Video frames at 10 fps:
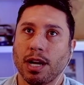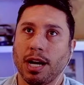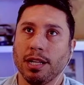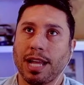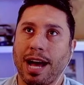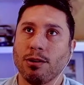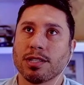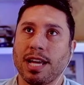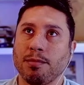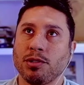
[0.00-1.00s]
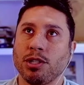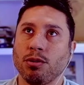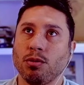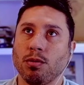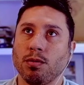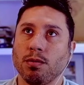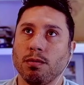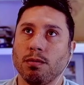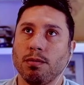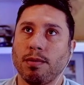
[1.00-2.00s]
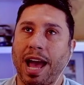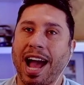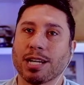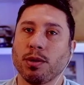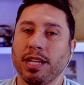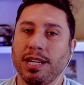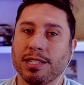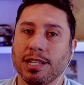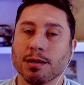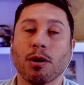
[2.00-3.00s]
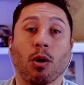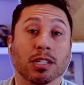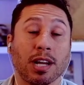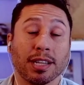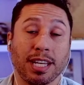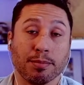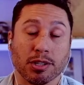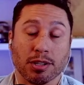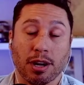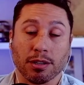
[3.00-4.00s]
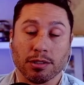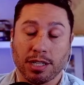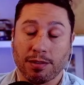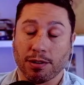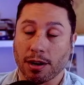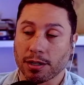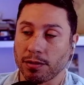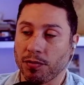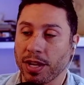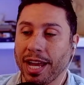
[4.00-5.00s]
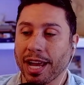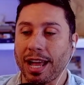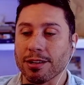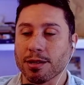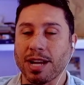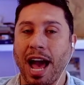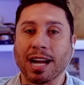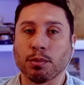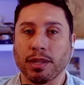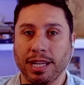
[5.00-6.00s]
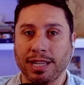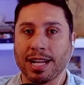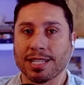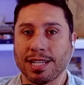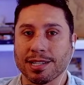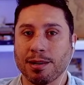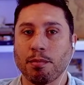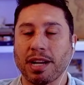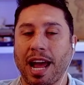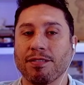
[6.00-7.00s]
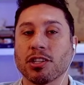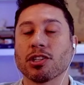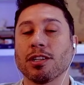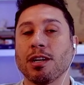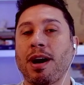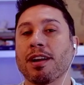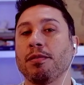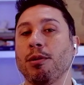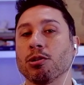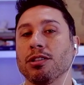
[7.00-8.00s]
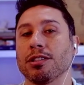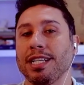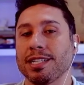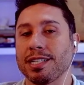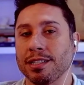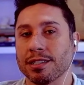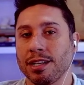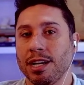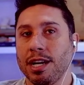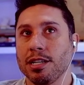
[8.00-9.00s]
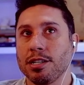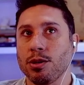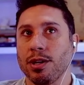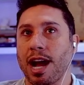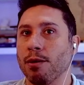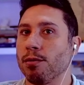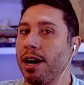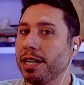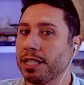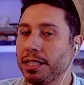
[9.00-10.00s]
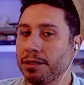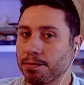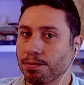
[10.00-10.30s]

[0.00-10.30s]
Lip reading: allows them to act within a system. Oh, it's not the Hipsters article, it's a different article. It allows them to act within that system, but have the certain amount of emotional distance to do it ironically,